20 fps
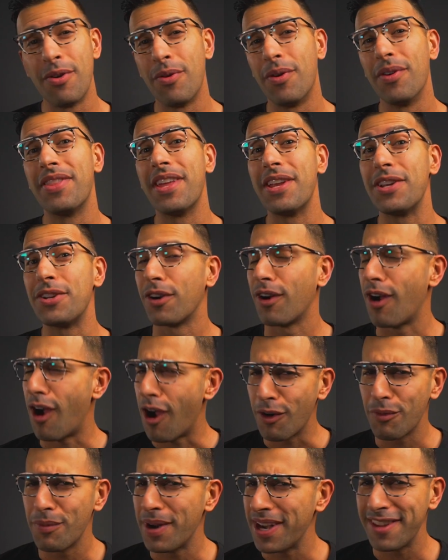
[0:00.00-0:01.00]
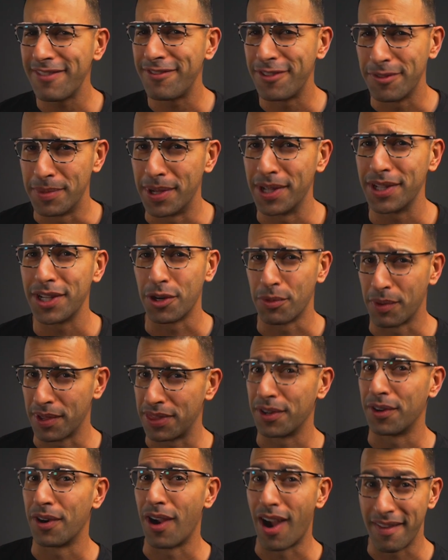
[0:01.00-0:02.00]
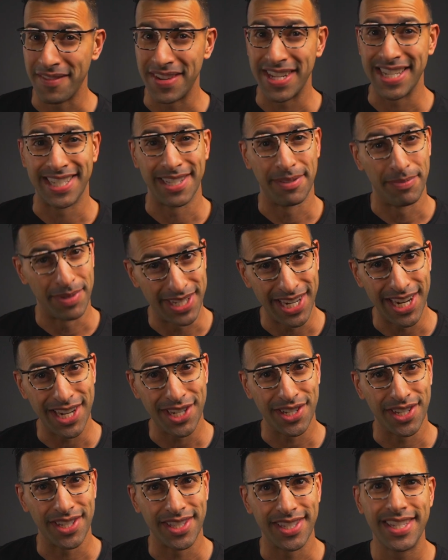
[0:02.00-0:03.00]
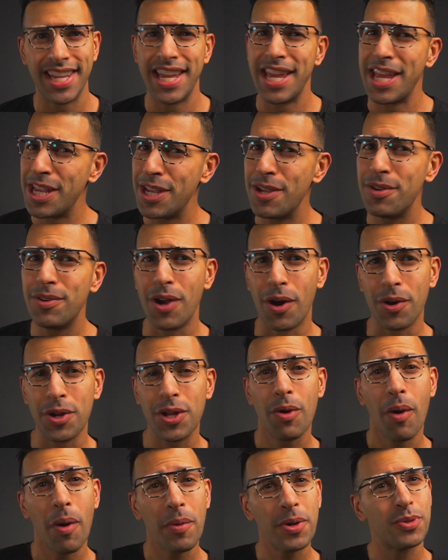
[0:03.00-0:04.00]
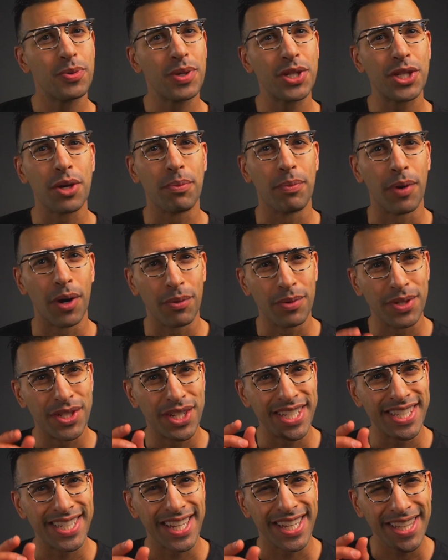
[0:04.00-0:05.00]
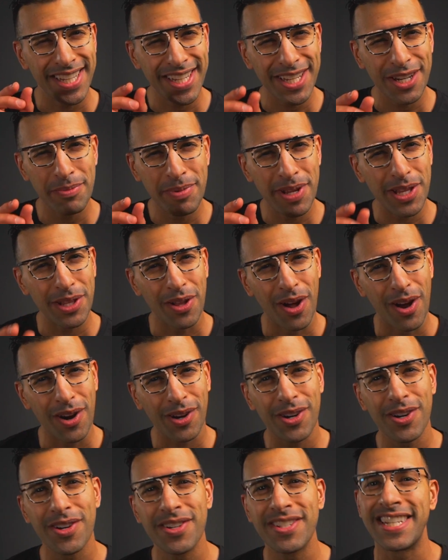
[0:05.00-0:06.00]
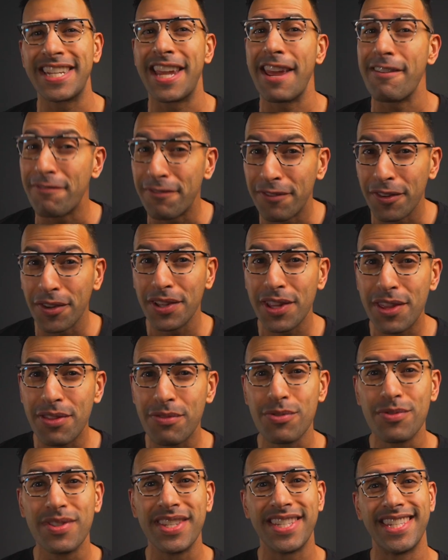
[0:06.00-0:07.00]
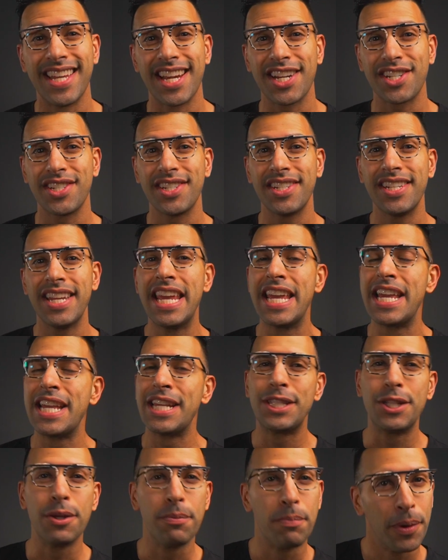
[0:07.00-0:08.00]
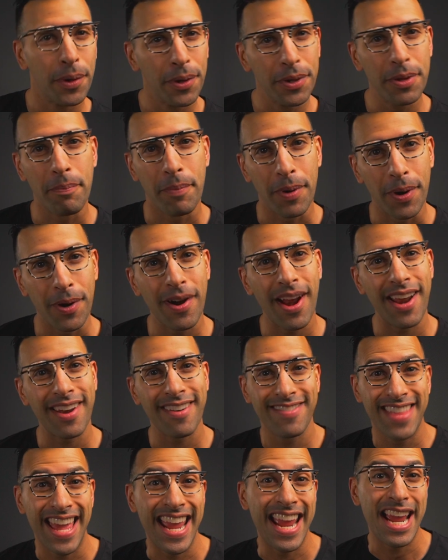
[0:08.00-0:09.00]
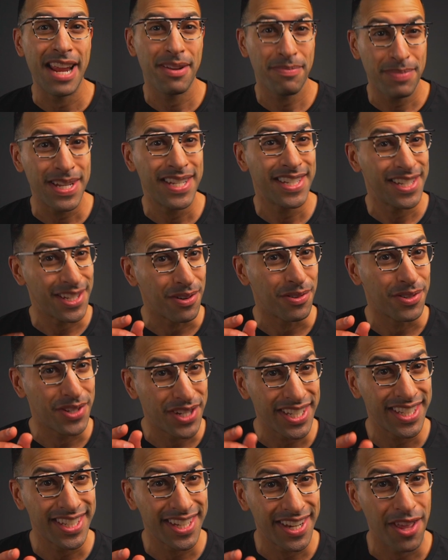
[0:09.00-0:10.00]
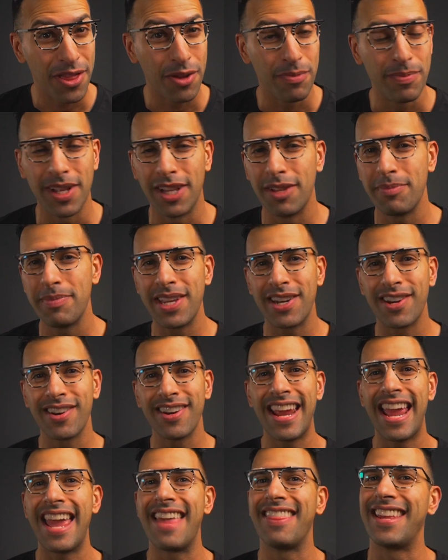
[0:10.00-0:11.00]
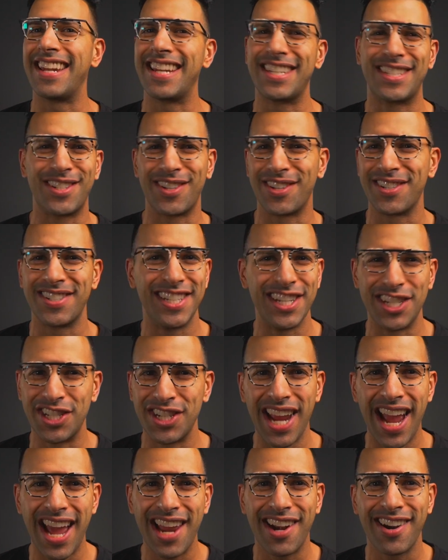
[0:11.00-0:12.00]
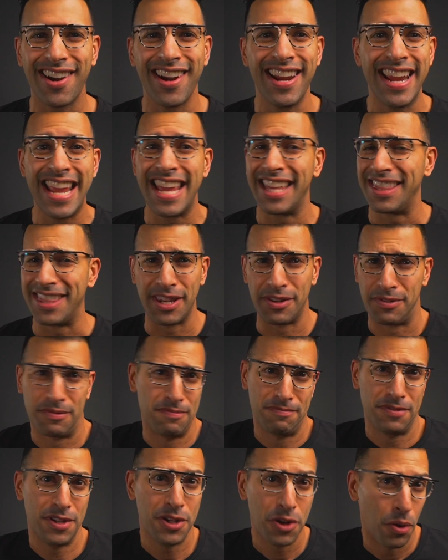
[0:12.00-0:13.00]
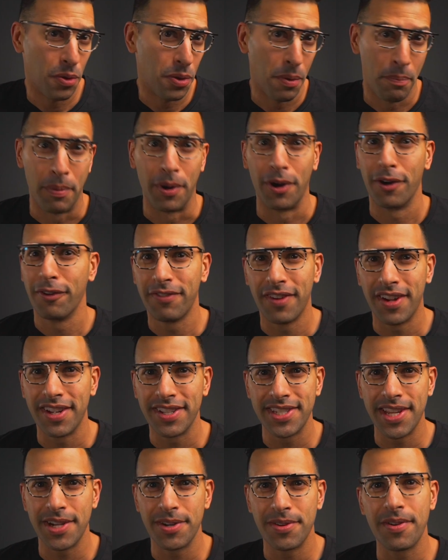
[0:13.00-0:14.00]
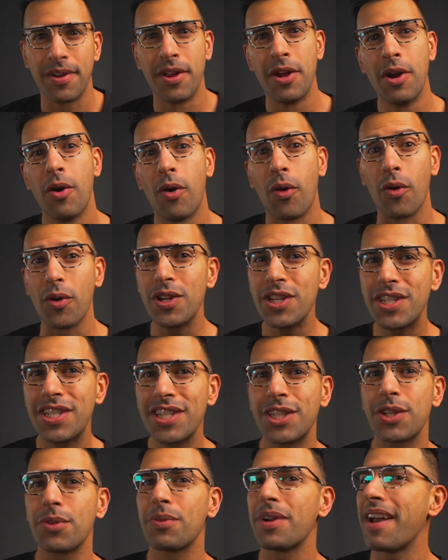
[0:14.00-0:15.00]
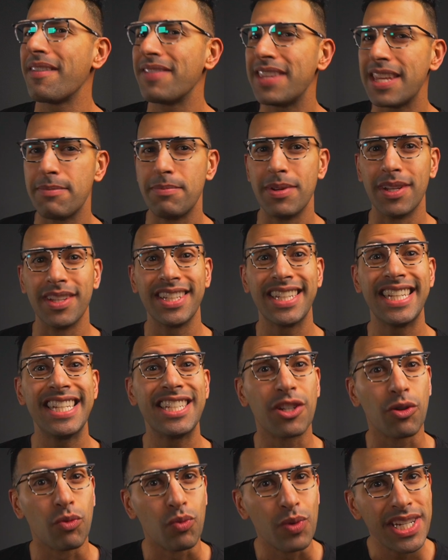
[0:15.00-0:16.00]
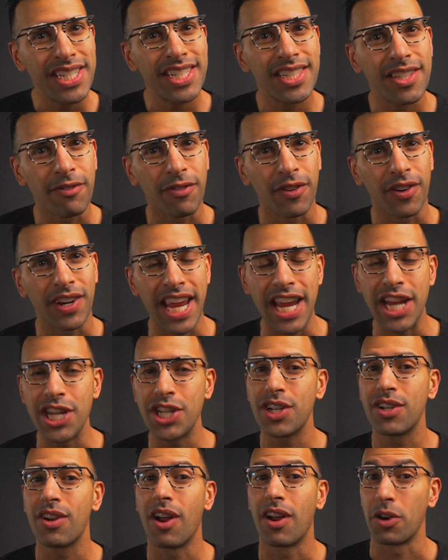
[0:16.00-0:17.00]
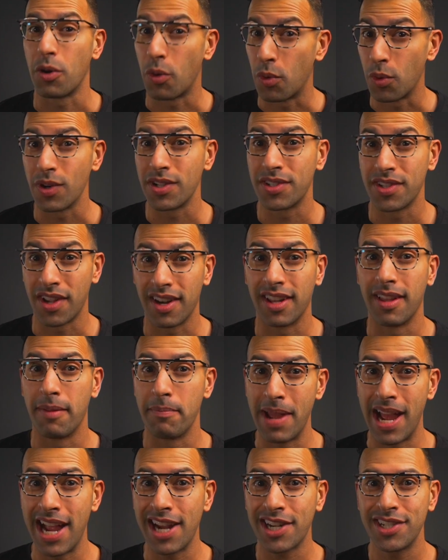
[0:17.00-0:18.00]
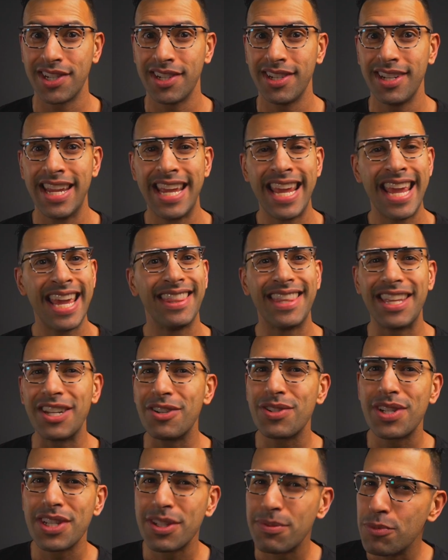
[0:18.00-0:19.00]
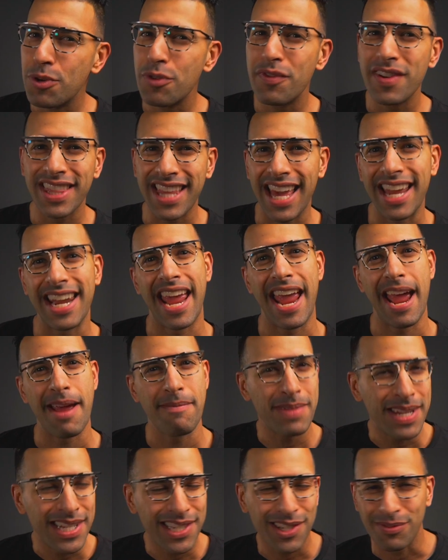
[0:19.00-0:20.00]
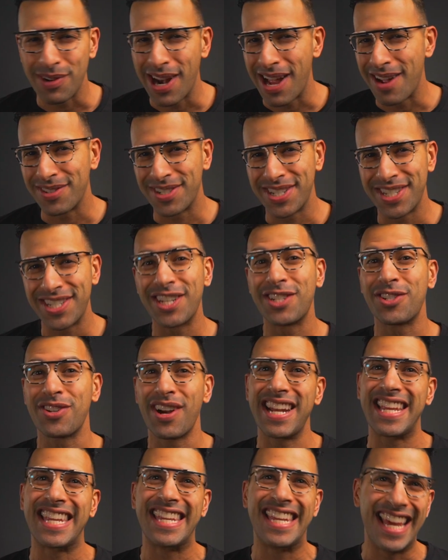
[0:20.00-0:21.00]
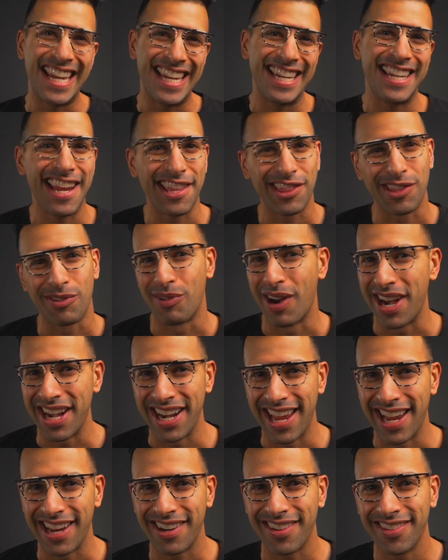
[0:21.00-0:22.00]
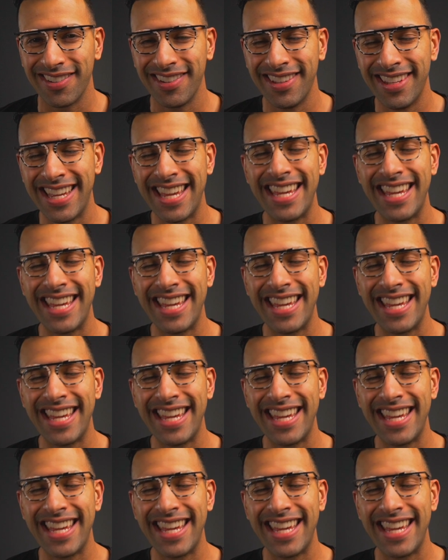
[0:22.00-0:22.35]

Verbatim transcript: well then you're already familiar with their obvious limitations. You know, you always wish your burr was just a little bit longer to get fully through the section, so you pull the burr out of the handpiece, you know, just another millimeter, and then it starts to chatter, and then, you know, the burr falls out, or you just don't have the ability to reach the furcation on a horizontal impaction, and then you're just moving that handpiece around just to try to get it at the right angle.